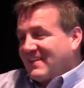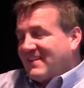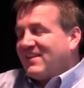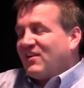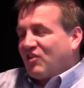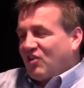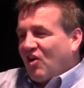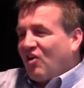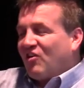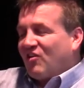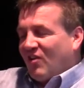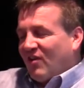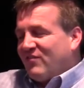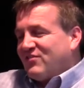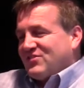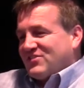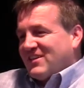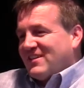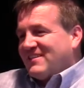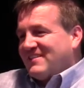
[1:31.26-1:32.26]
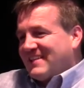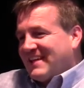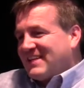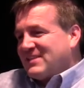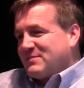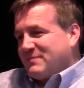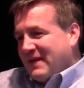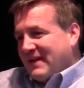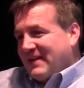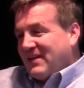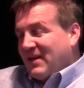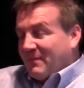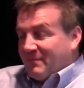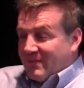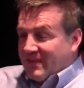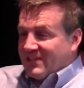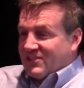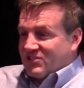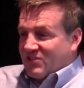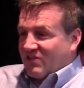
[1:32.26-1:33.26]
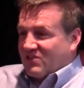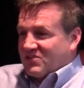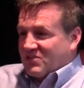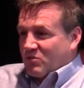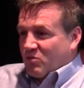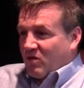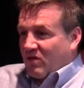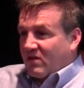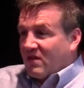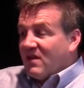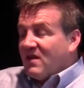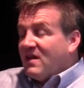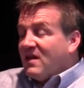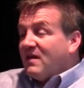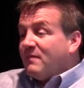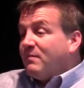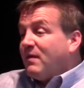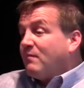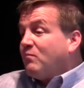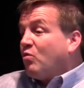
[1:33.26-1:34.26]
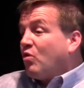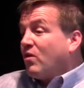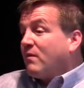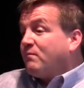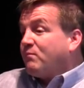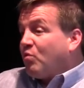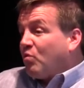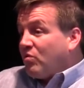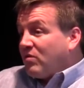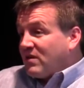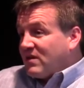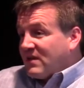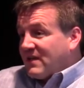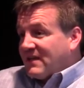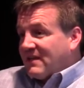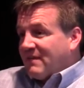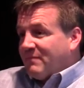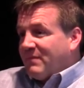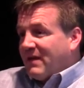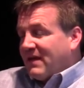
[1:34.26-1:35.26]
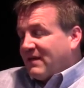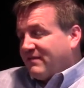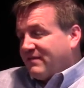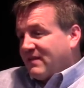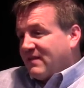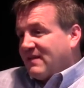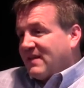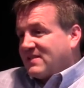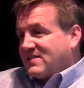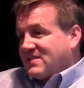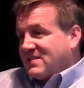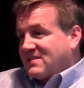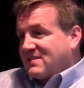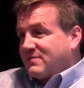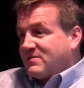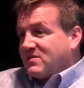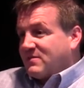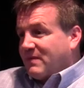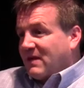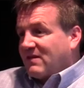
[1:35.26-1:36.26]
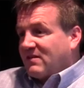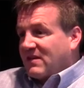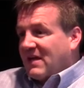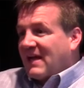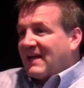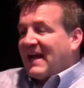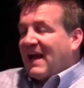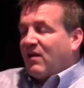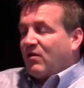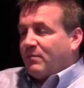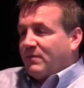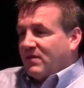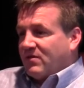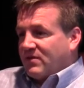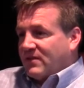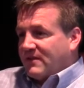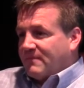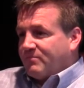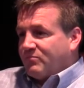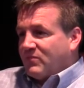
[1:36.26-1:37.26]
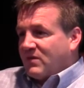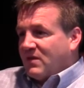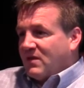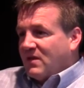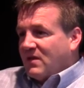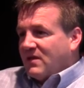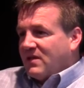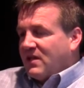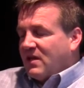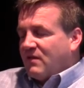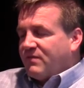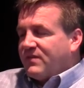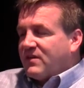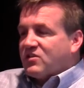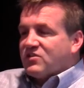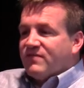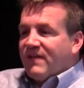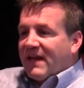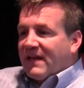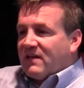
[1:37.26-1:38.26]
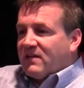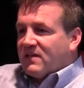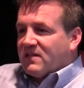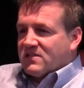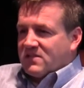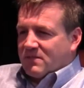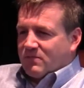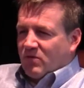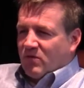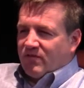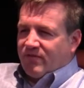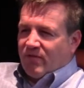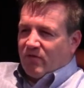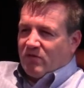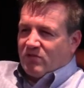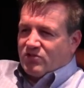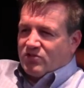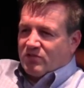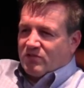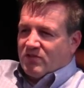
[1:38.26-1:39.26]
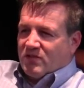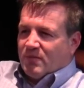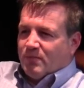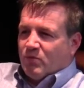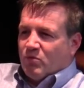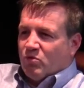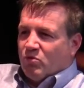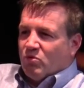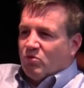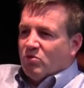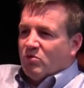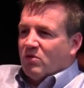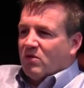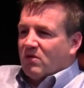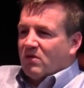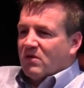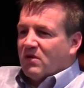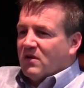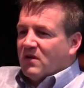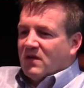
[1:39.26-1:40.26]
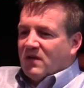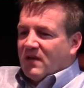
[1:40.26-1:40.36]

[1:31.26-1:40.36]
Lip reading: their card all of a sudden gets paid up and it starts to work. But more importantly, the benefit of that system is about accountability. You know, if there's vandalism or furniture in the pool or